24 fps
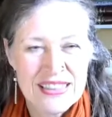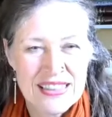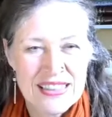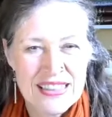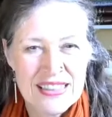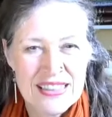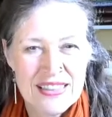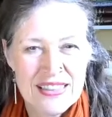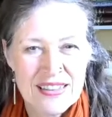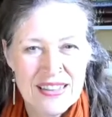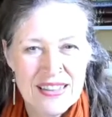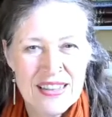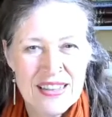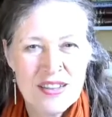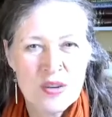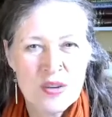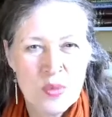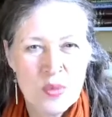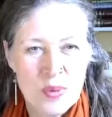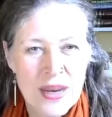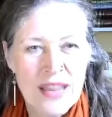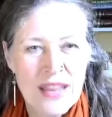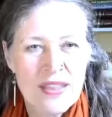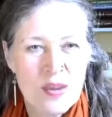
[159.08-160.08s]
in a
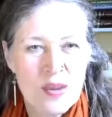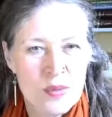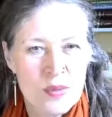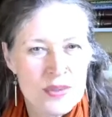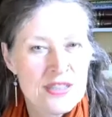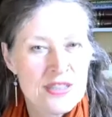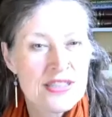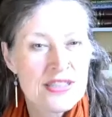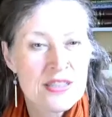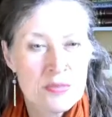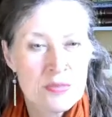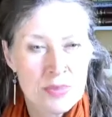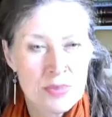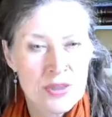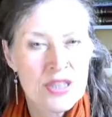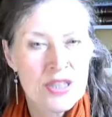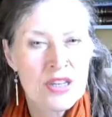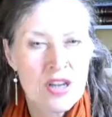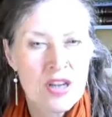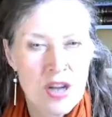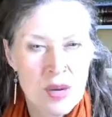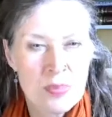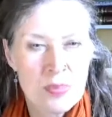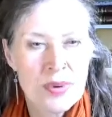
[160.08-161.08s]
way that was simple
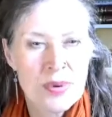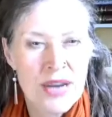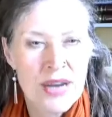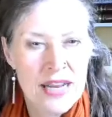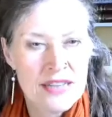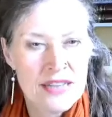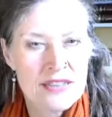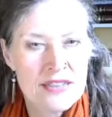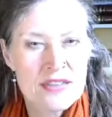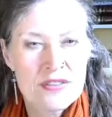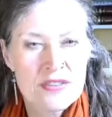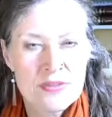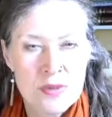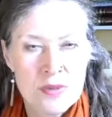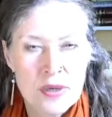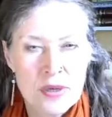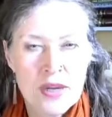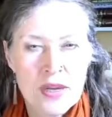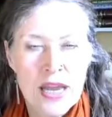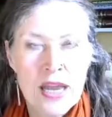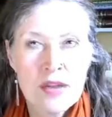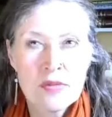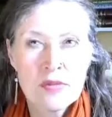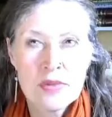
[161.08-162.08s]
and comprehensive
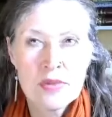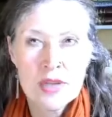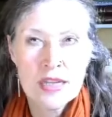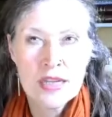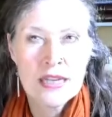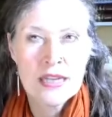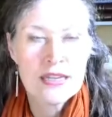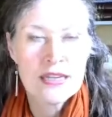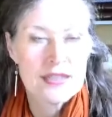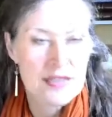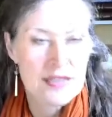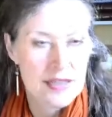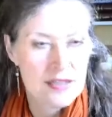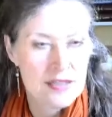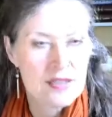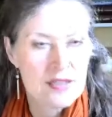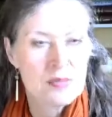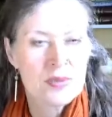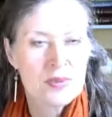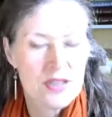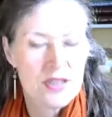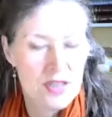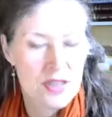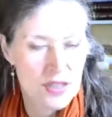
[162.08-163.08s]
and really
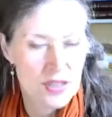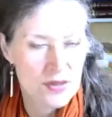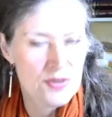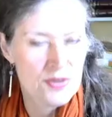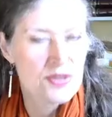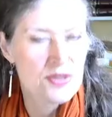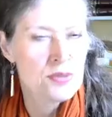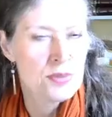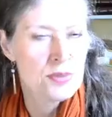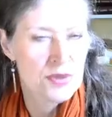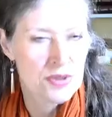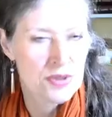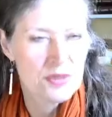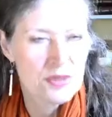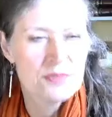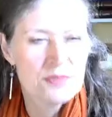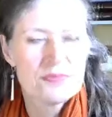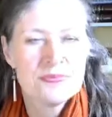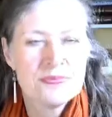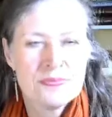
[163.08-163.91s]
accessible and usable.